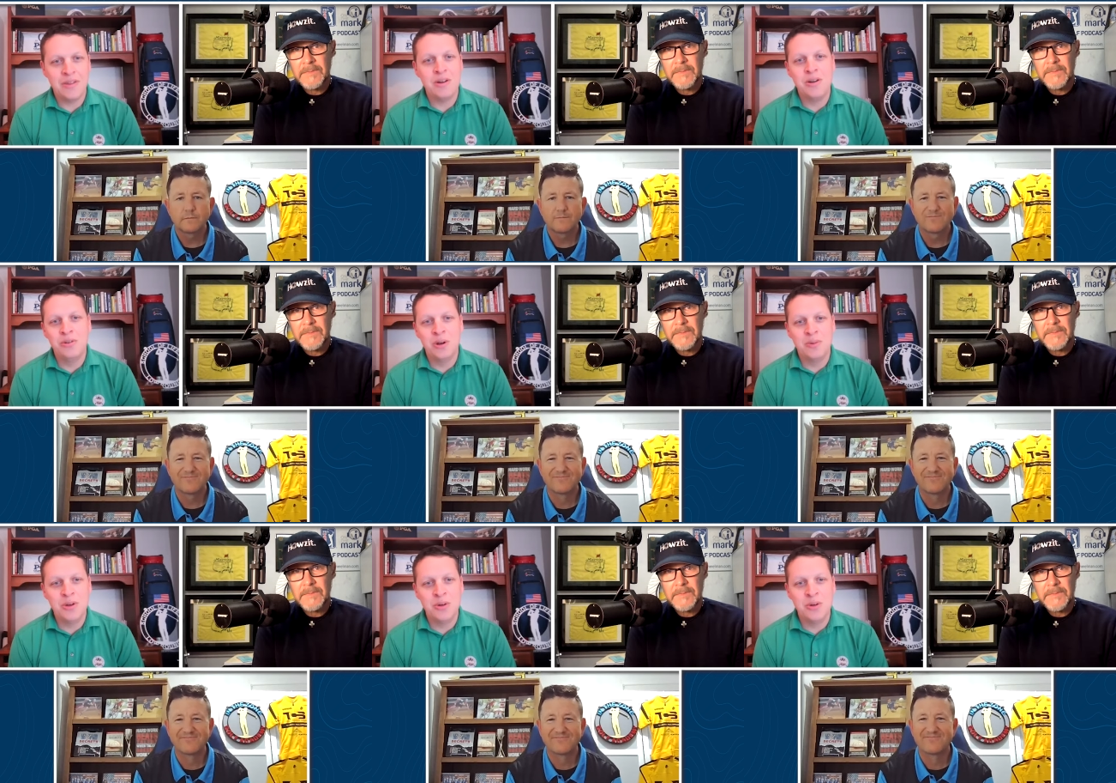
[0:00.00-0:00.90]
Speaker 1: said, here's what I'm
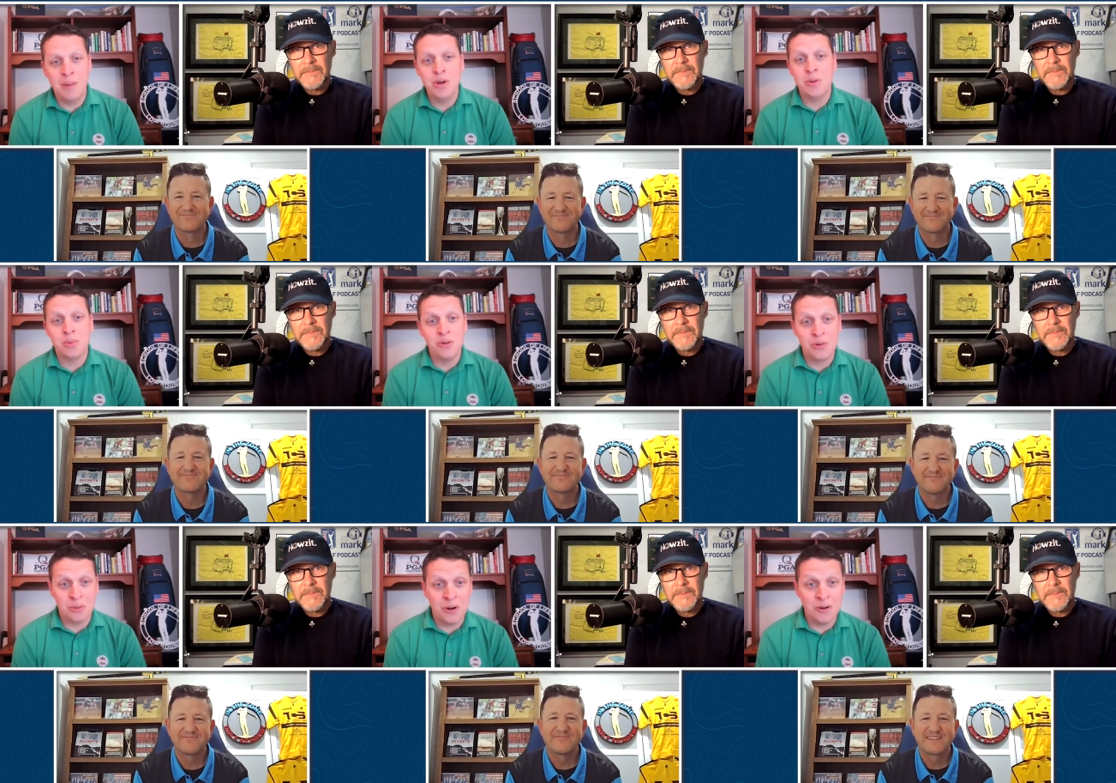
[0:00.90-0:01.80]
gonna do. I'm gonna go prove
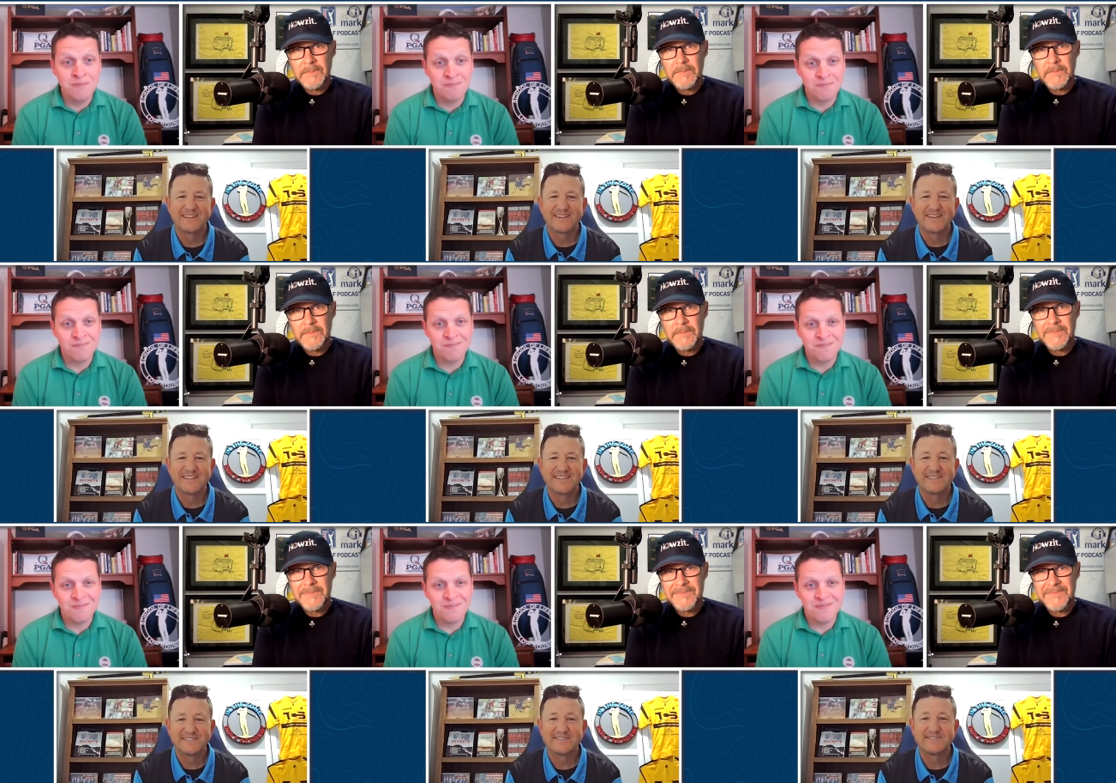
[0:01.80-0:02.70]
you wrong.
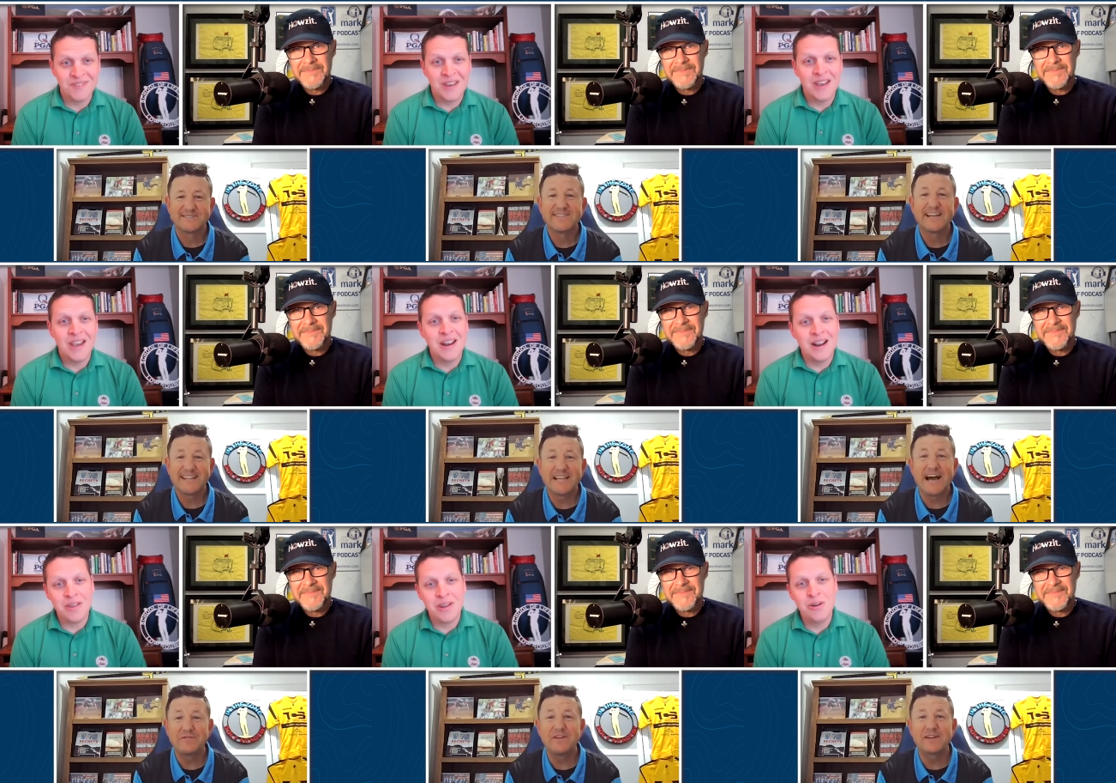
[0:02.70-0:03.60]
And I, I
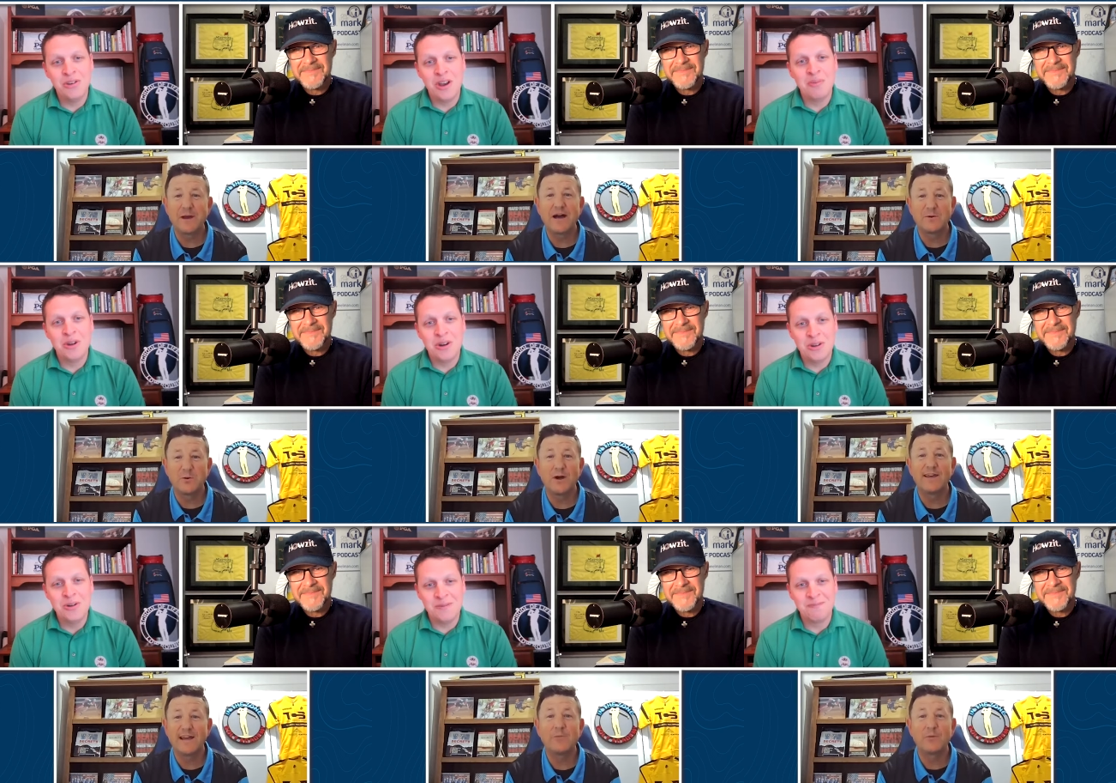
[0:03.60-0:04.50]
said, here's how I'm gonna
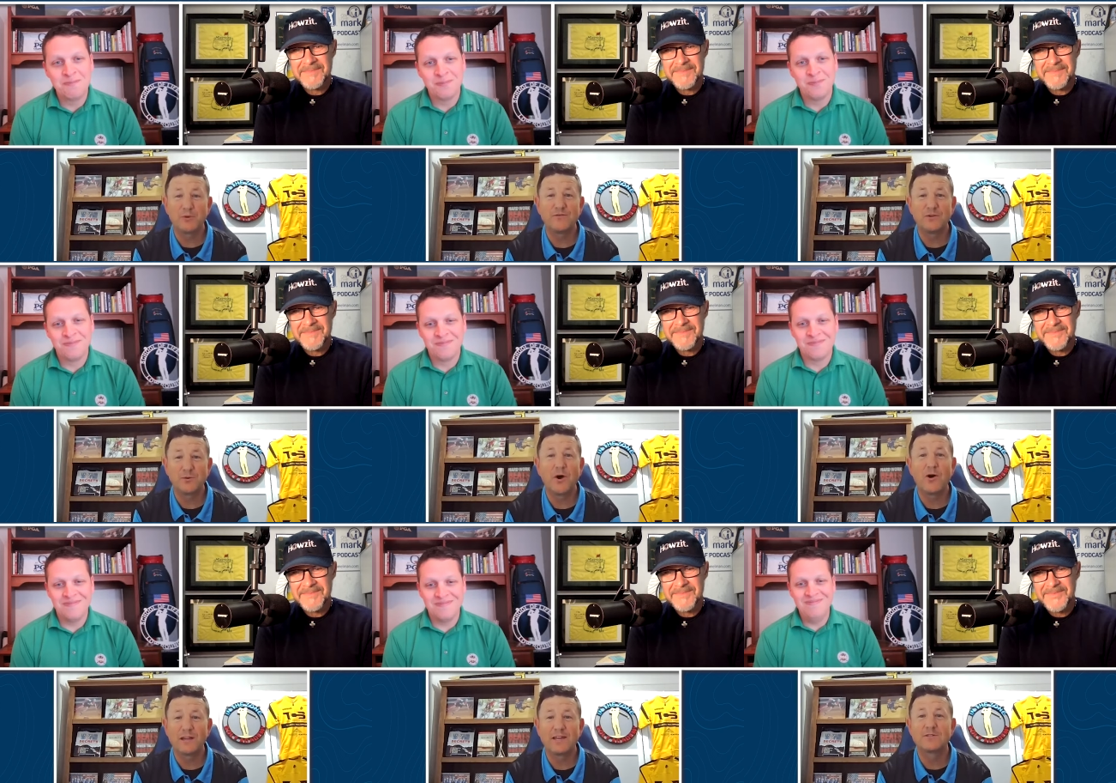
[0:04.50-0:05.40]
do it. I'm
Speaker 2: gonna prove you
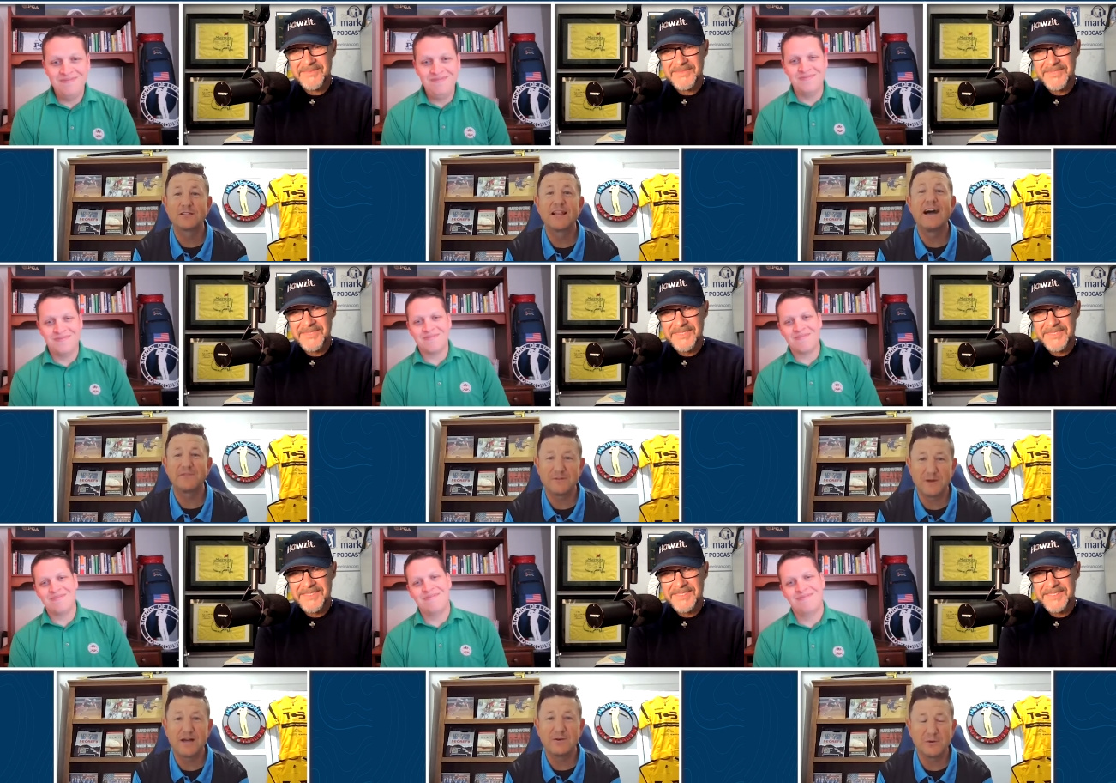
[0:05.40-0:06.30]
wrong. And he was laughing,
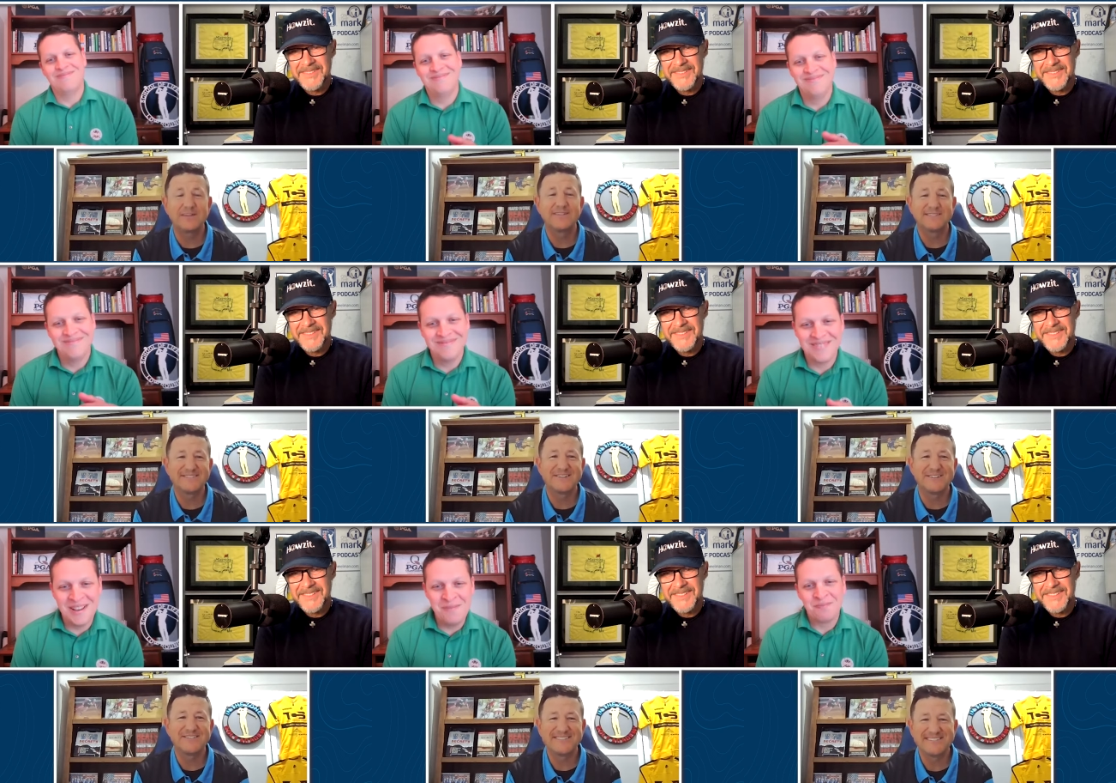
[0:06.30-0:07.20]
by the way. So
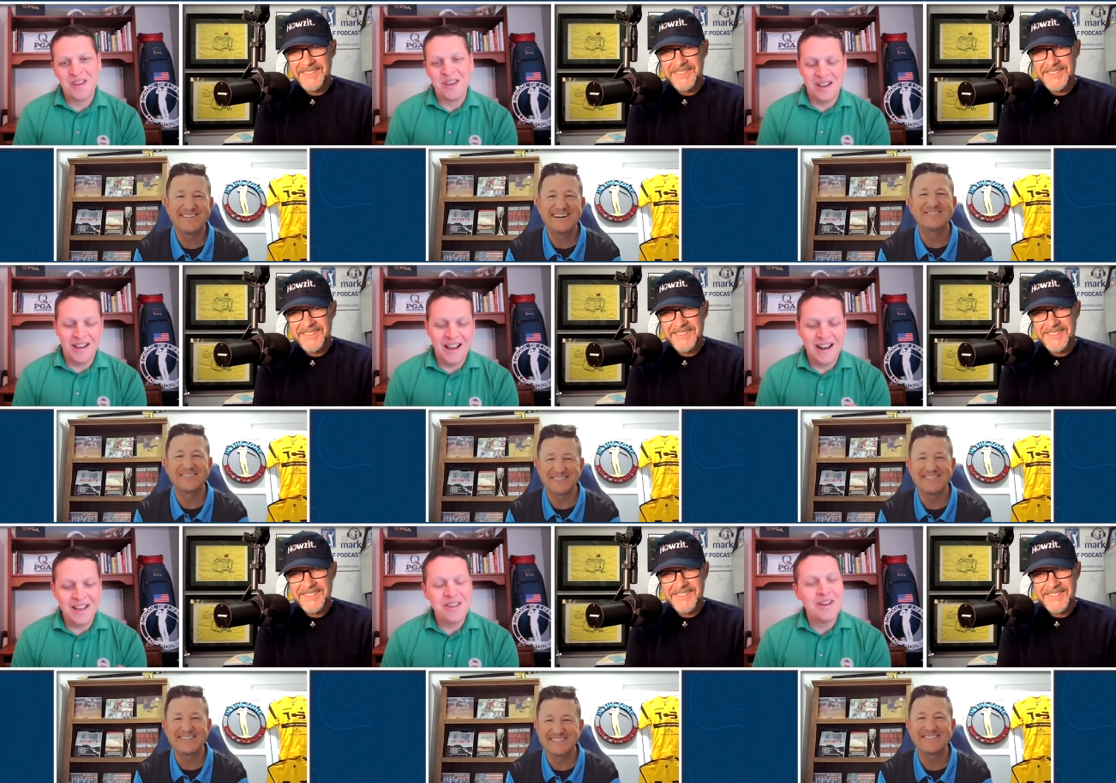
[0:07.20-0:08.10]
yeah. I like,
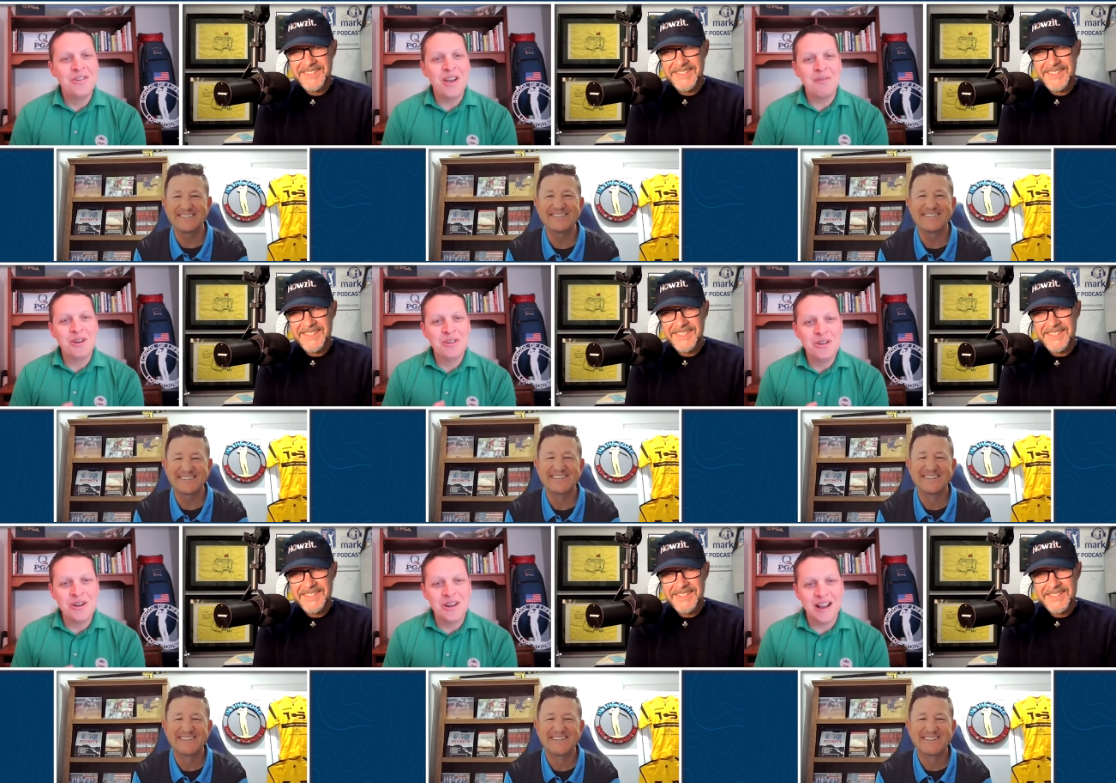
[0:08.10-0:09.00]
and I
Speaker 1: said, here's how I'm gonna
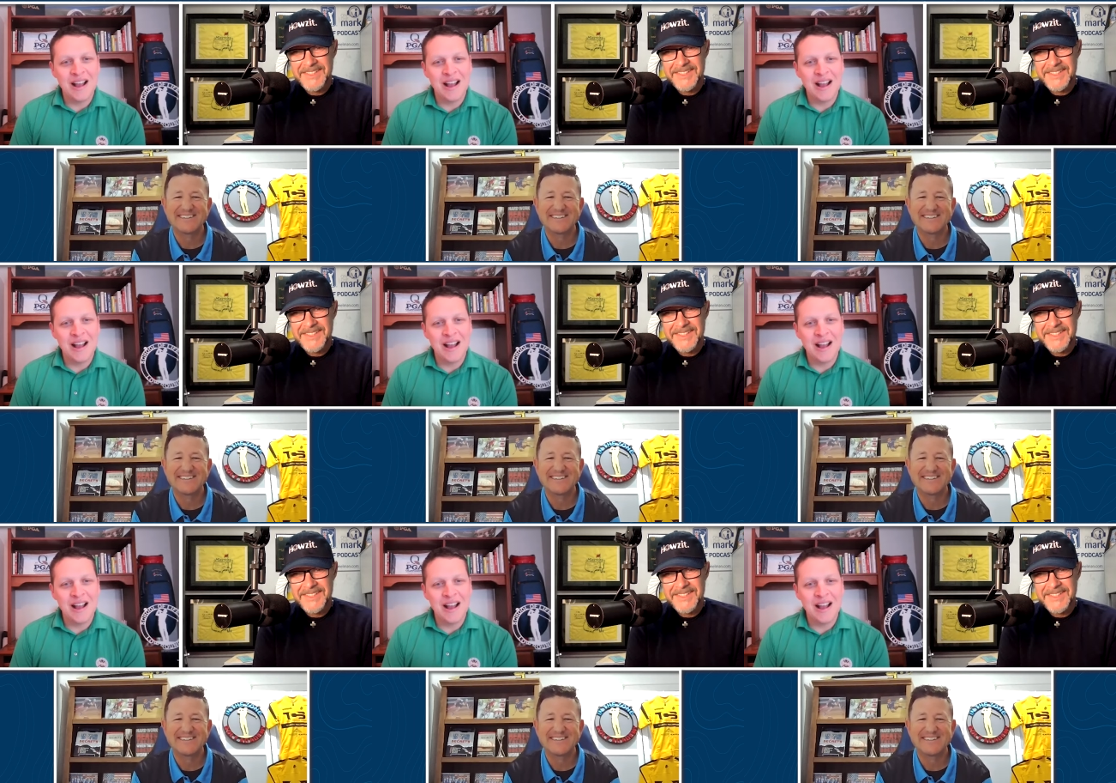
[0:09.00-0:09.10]
do it.